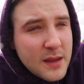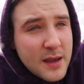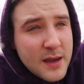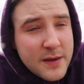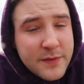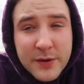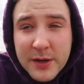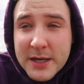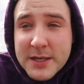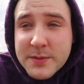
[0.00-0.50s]

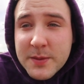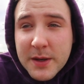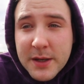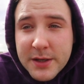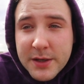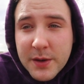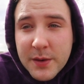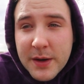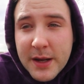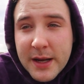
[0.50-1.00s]
If you guys
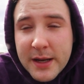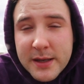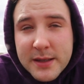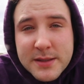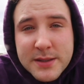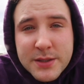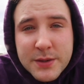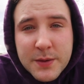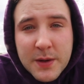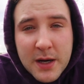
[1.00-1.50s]
want to
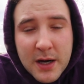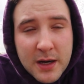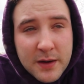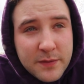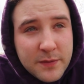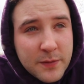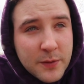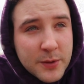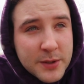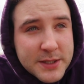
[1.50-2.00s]
donate to uh,
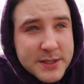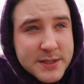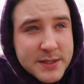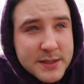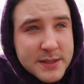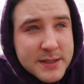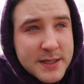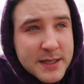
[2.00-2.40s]
Forrest and